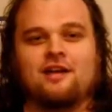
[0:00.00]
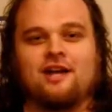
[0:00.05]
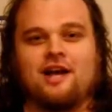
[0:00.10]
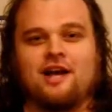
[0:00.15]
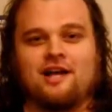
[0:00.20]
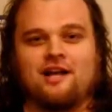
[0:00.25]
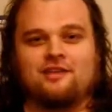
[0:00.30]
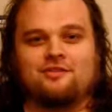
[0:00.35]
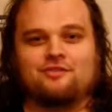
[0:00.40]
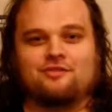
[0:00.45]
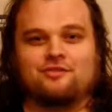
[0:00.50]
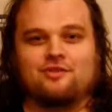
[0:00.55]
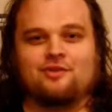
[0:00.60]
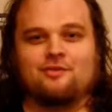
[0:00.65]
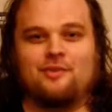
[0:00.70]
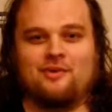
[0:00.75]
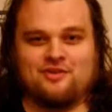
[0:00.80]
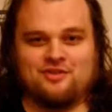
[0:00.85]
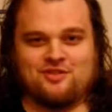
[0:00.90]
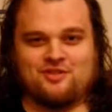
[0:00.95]
And
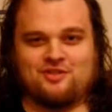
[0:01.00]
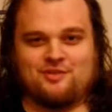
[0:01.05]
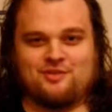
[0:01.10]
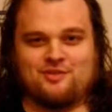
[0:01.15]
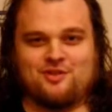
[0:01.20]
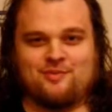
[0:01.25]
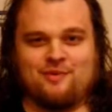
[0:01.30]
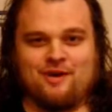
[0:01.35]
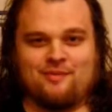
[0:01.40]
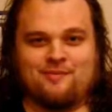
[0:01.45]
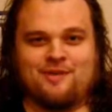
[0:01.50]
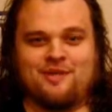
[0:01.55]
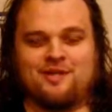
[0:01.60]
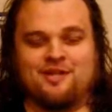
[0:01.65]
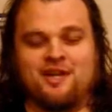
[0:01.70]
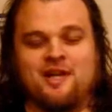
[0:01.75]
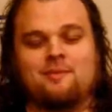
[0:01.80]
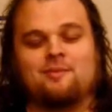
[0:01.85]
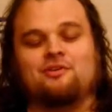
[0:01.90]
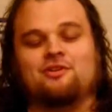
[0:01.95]
so what she did, she bought me
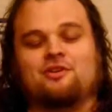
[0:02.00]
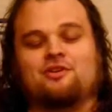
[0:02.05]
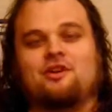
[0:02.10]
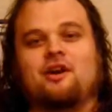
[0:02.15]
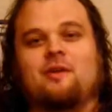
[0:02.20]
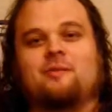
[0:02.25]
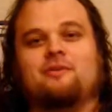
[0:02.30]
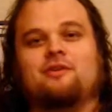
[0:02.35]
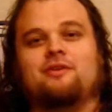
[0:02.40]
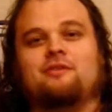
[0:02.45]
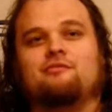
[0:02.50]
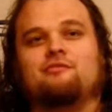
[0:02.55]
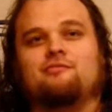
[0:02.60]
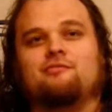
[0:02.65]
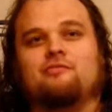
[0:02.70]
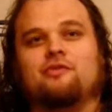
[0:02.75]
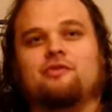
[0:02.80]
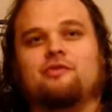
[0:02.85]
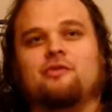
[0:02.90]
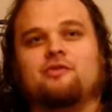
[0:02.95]
an Amazon copy of
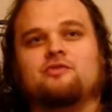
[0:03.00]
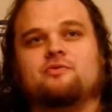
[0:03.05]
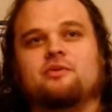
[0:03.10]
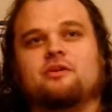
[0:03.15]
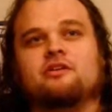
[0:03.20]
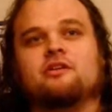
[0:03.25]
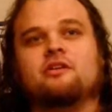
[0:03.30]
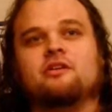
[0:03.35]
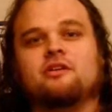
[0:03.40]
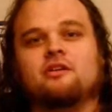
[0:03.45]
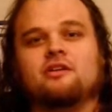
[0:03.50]
the first one.